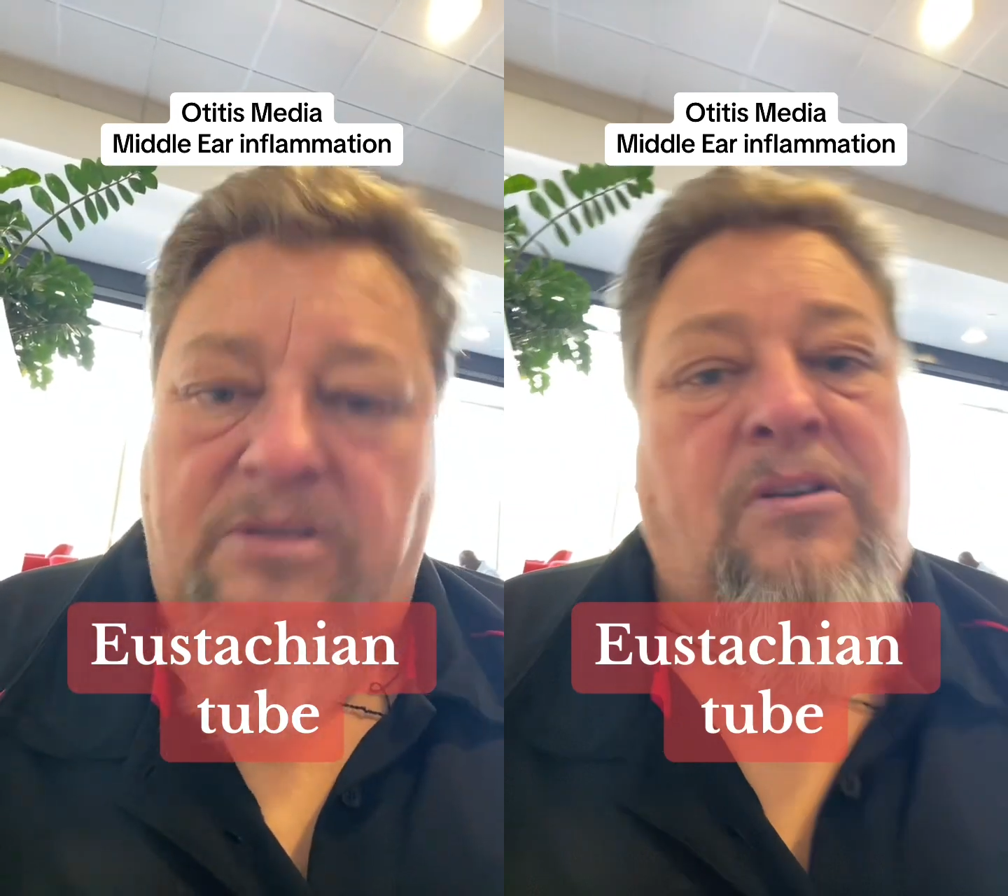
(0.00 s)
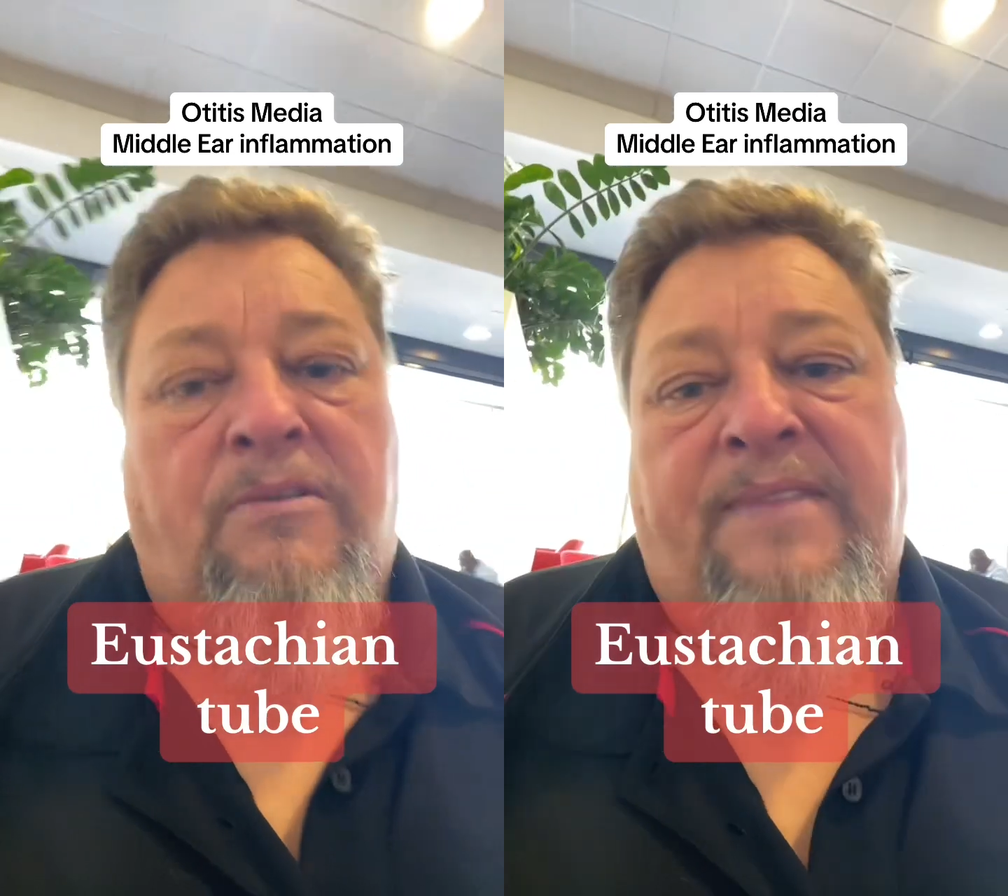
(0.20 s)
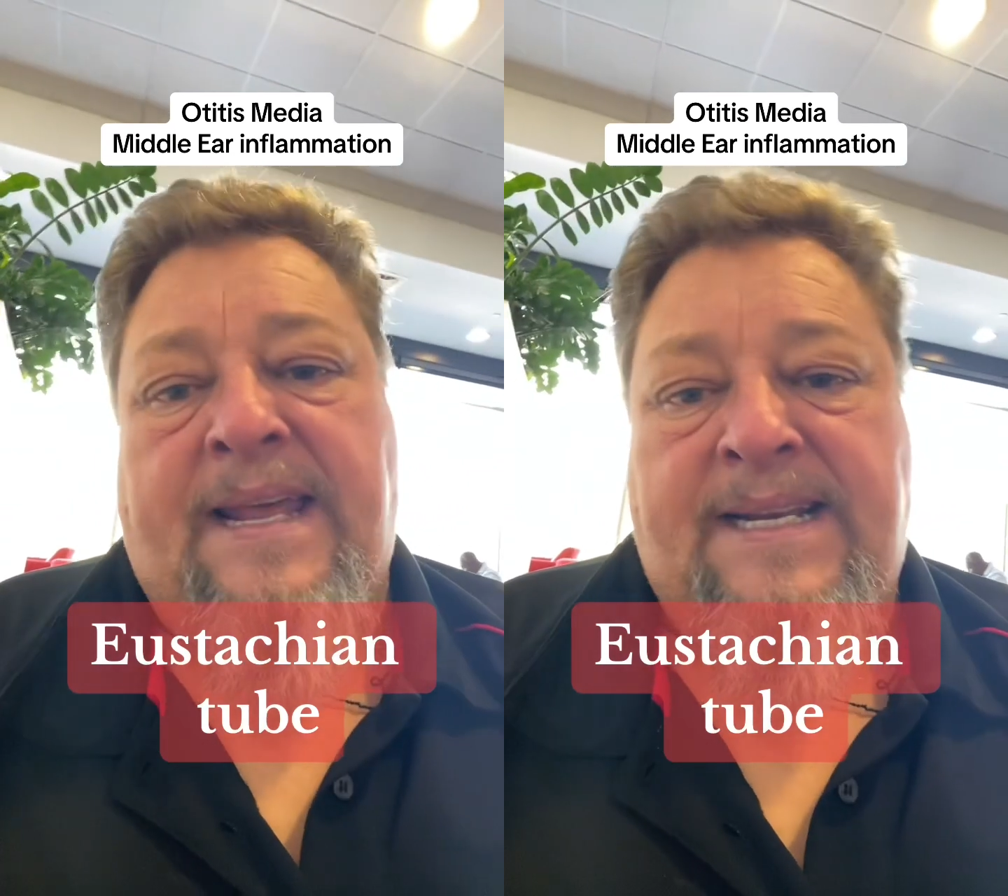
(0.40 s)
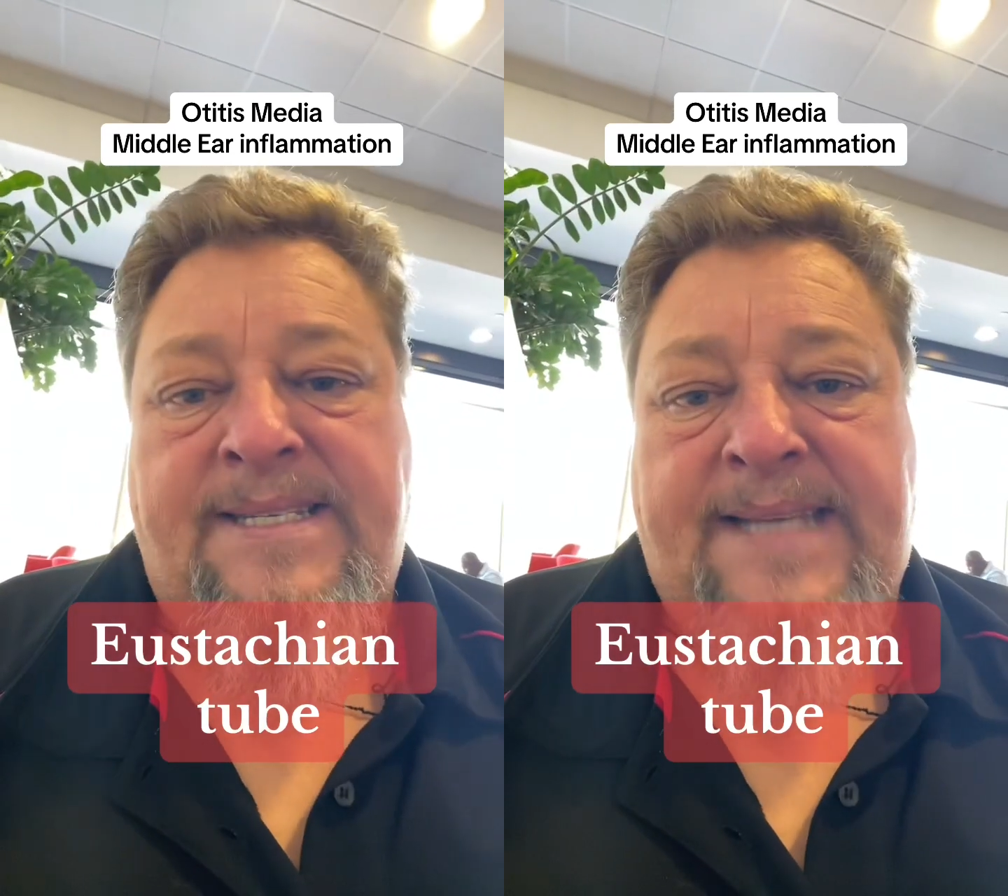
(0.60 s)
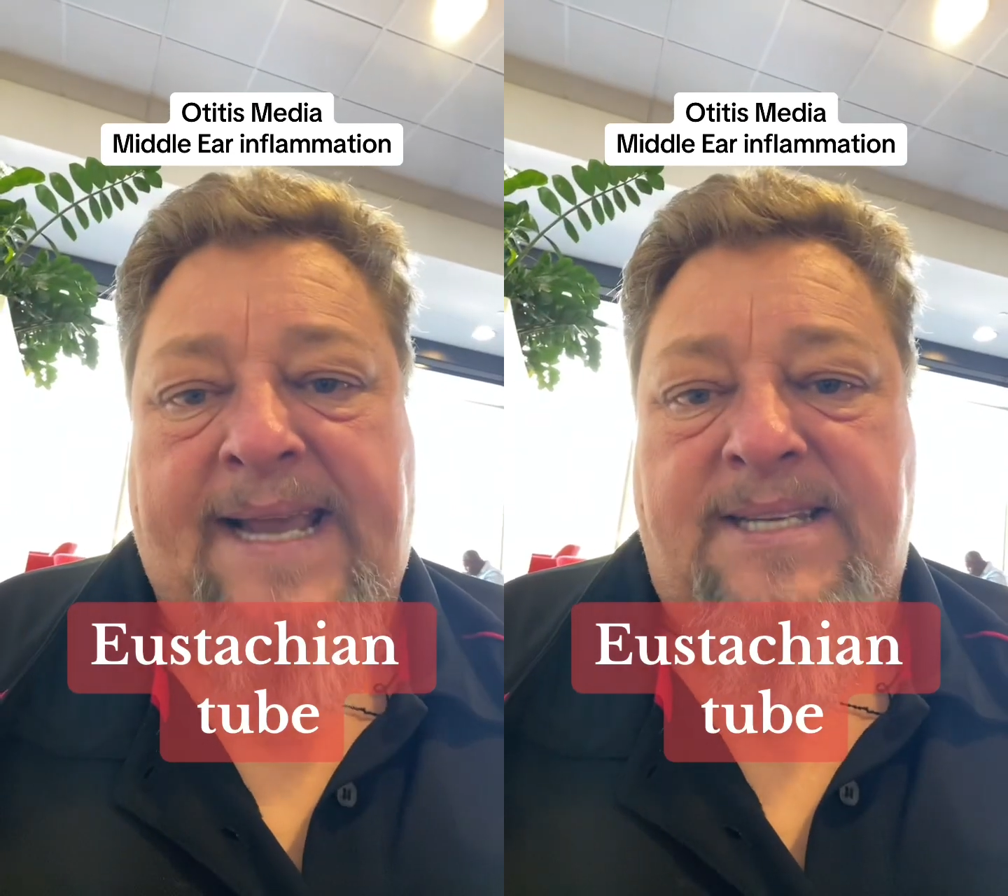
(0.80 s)
of that
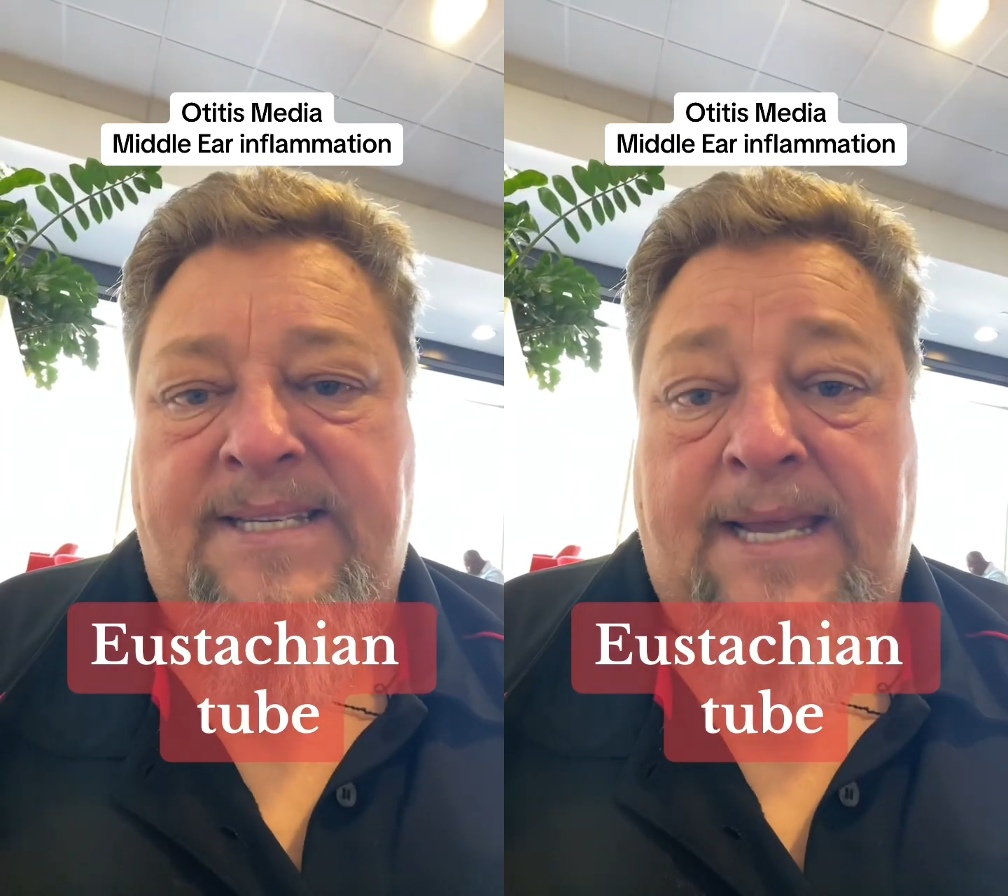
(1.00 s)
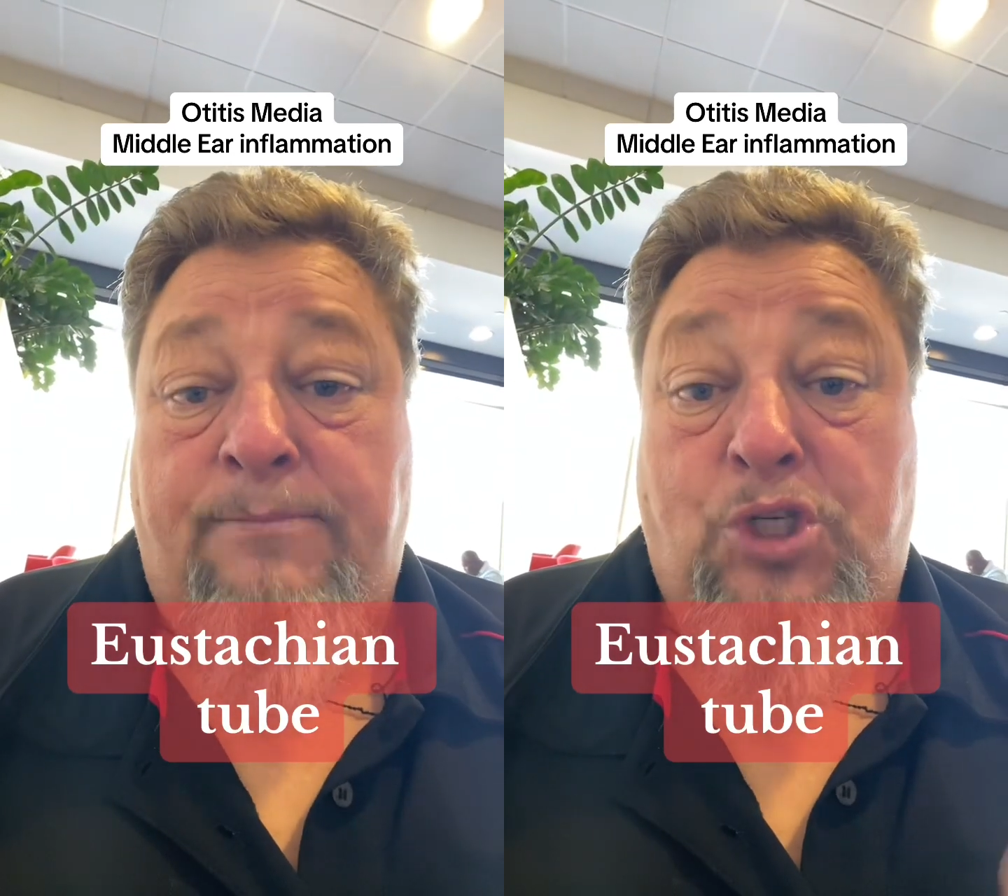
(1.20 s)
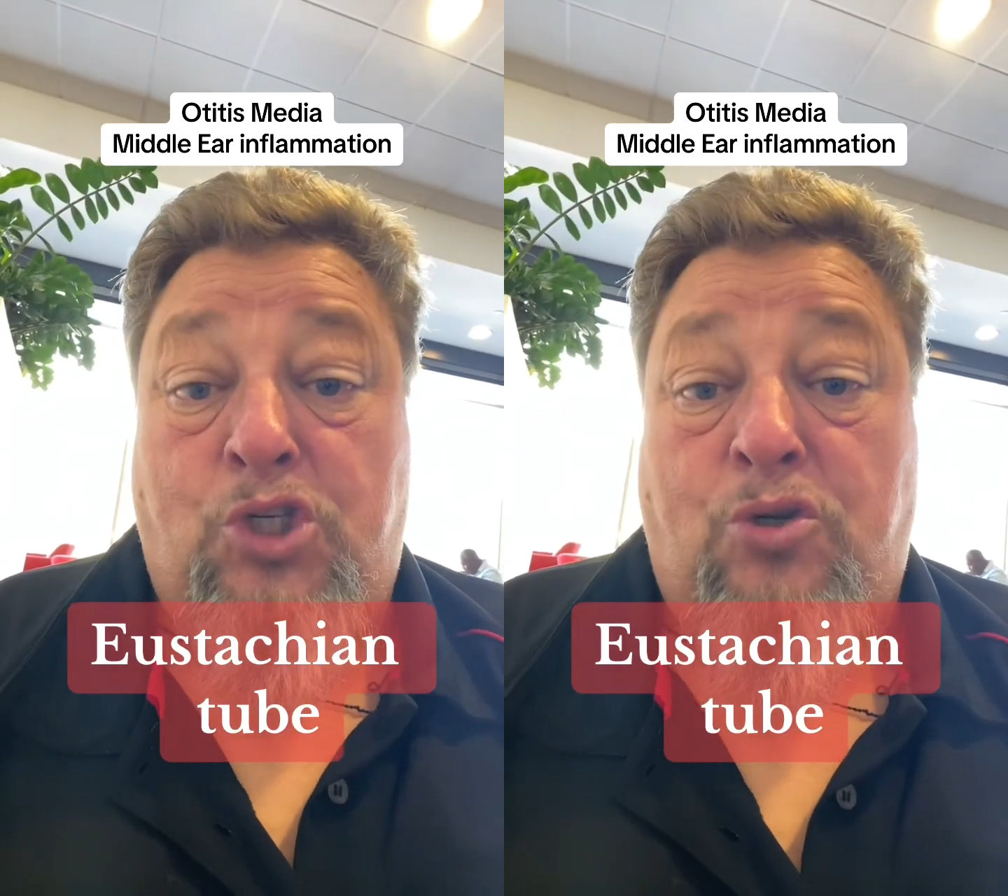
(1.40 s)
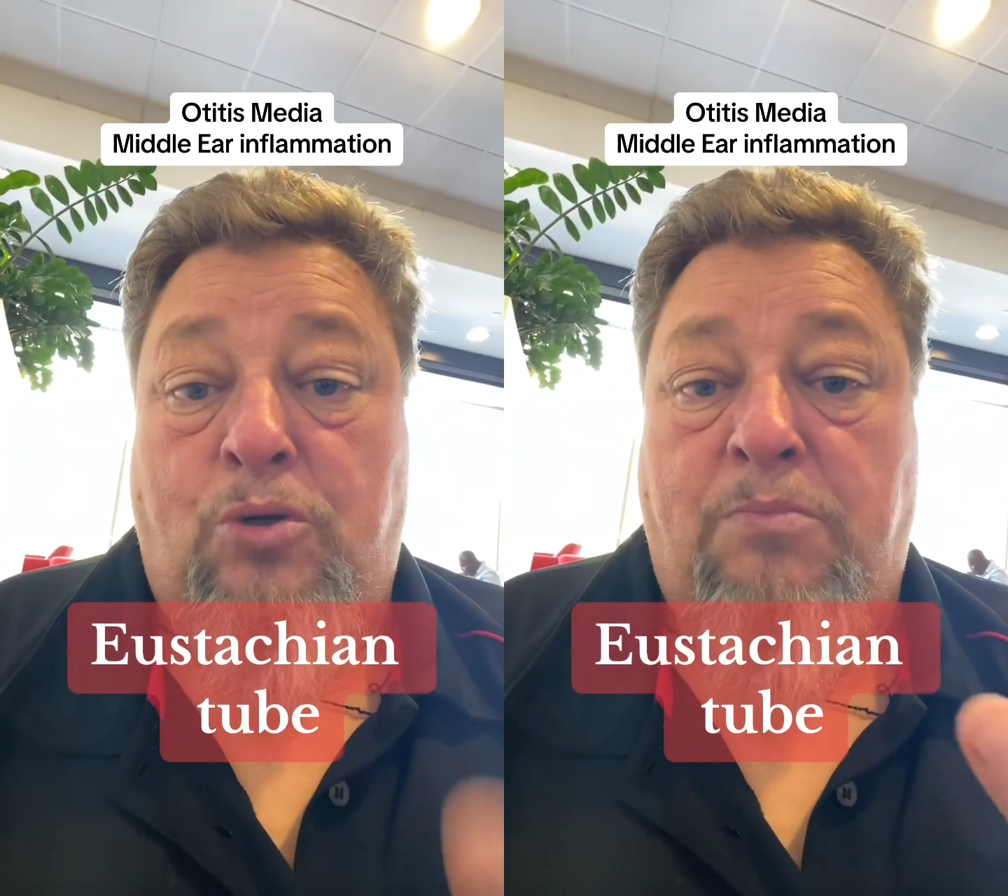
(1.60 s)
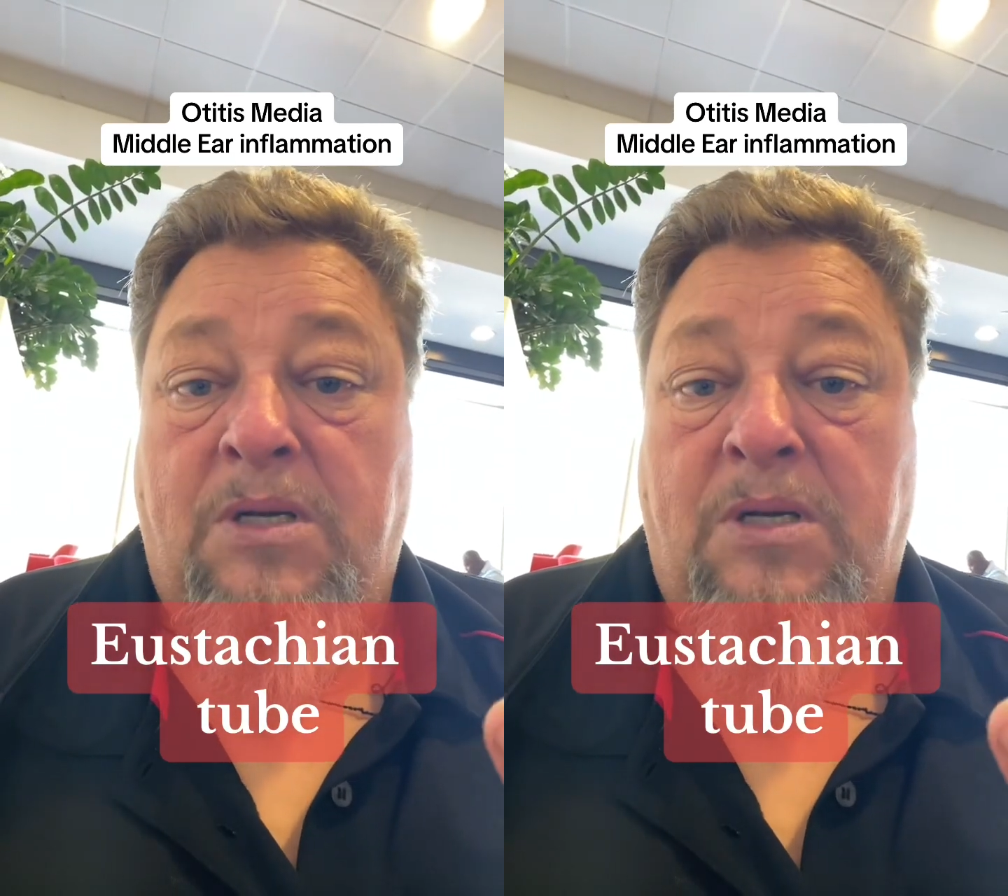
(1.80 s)
exact same tube,